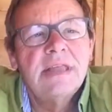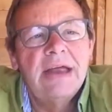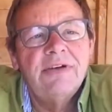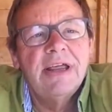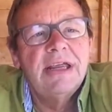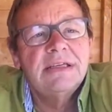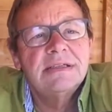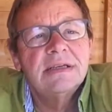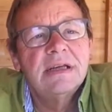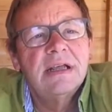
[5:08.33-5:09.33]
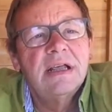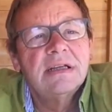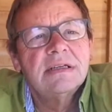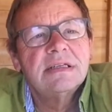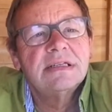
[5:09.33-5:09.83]
There it is,
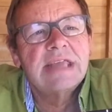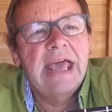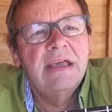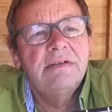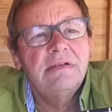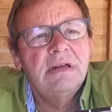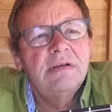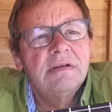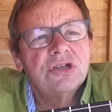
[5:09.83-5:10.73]
second